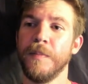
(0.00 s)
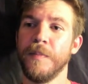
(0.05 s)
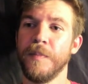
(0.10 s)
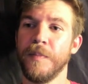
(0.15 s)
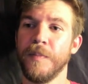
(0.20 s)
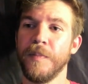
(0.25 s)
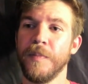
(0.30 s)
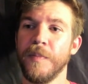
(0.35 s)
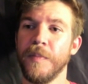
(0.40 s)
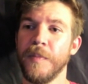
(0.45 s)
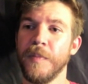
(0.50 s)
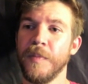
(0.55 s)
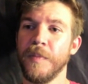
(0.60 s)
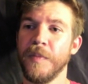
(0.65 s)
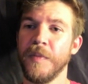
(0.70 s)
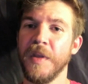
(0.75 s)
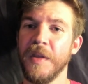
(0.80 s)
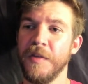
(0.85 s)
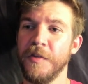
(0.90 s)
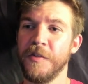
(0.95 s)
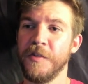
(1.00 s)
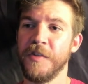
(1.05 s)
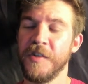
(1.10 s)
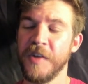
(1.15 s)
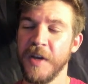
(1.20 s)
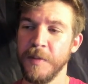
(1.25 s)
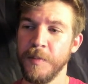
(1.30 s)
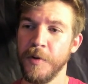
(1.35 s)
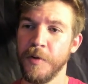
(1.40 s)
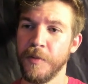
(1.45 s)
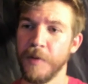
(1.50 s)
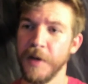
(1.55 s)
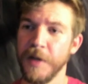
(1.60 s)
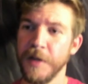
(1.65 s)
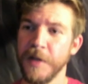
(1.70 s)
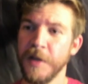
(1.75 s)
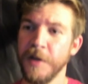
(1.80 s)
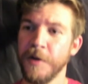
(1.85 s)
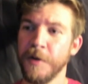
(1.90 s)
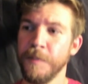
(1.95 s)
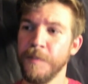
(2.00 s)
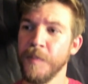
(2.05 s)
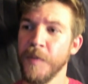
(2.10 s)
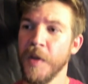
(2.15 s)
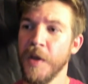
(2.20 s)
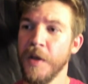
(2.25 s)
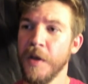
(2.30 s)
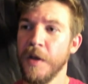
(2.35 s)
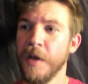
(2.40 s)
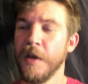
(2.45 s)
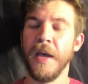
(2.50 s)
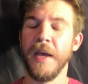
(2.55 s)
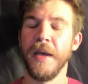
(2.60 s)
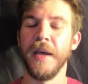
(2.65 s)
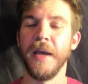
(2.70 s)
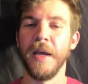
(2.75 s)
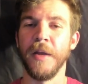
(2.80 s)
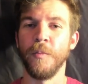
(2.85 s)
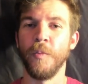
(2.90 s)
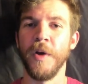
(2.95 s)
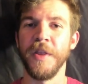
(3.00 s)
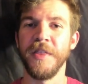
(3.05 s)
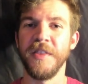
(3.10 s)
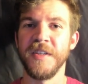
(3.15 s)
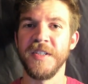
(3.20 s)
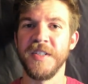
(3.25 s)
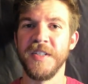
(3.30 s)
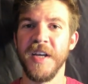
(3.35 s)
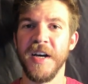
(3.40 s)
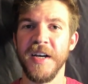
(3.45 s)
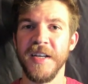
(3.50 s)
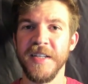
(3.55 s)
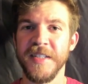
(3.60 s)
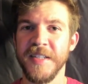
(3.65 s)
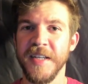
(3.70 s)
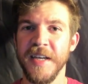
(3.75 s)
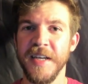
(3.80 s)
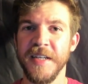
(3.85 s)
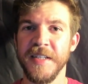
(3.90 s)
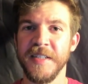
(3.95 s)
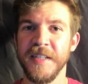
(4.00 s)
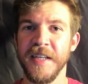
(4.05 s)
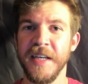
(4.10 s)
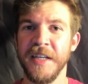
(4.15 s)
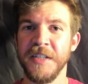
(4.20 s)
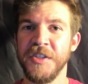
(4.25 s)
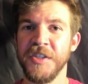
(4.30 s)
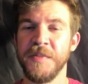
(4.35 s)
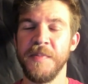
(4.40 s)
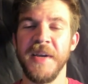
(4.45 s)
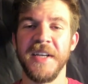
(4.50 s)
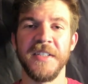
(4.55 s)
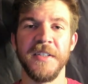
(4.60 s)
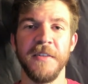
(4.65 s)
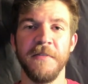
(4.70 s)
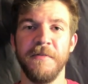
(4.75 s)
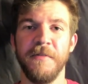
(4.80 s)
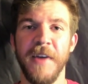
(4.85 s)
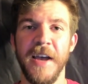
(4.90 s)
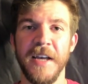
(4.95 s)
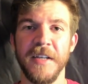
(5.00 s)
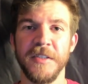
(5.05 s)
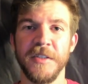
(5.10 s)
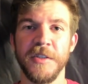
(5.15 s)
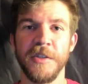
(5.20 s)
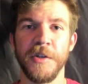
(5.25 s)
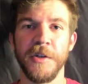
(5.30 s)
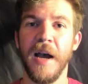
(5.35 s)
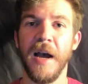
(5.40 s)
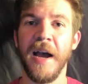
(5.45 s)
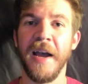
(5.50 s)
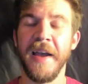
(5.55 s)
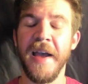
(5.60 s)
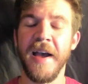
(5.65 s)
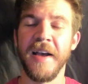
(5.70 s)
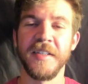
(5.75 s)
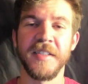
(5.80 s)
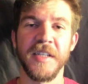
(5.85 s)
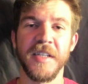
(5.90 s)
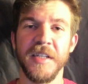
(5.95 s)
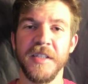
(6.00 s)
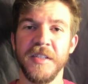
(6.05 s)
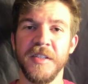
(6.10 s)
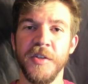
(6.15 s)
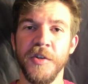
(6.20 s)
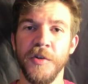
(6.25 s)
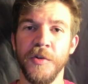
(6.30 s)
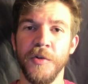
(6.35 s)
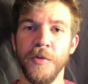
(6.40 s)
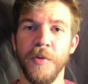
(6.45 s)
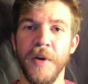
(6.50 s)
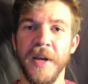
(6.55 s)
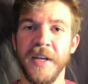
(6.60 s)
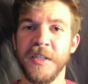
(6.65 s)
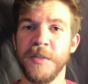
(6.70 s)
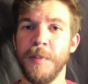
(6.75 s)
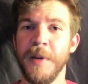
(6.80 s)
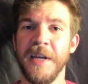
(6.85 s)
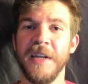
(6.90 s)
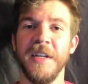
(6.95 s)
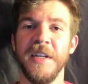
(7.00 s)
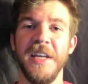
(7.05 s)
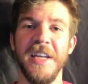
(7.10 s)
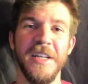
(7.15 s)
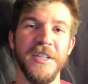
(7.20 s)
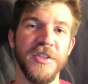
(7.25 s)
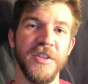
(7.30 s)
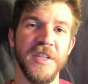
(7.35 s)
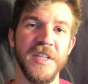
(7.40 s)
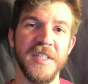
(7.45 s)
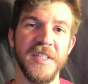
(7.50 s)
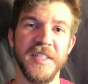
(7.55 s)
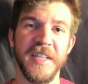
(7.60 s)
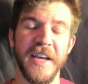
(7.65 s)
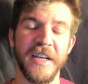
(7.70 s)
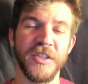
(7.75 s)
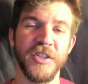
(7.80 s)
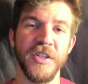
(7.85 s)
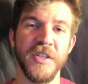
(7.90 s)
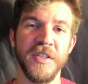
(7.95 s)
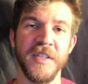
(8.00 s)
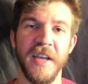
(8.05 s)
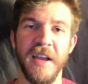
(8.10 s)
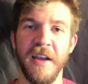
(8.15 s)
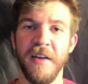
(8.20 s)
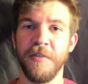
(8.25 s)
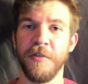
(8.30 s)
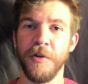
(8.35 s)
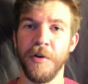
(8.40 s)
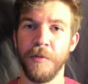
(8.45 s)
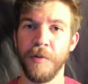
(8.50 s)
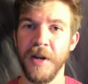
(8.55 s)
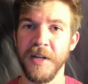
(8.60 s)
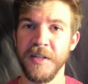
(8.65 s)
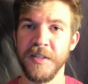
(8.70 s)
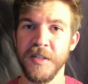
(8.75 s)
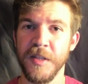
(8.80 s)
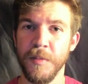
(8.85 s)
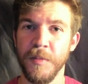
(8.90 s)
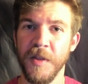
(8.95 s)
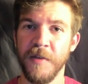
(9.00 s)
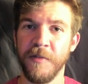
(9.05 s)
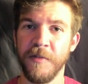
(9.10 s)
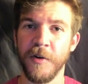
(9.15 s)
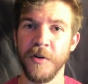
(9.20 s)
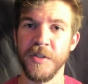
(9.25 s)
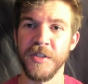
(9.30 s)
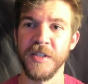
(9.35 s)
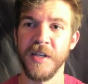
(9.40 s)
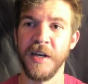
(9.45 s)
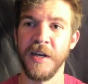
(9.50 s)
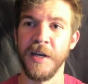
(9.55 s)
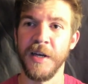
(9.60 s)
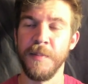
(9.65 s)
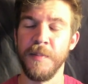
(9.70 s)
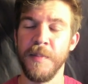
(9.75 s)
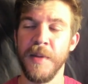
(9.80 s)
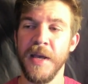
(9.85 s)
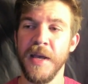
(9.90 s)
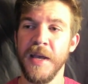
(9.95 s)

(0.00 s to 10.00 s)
and there's a typo right here. And what this does is it just makes it faster. I ask it to expand each of these sections after it writes them the first time,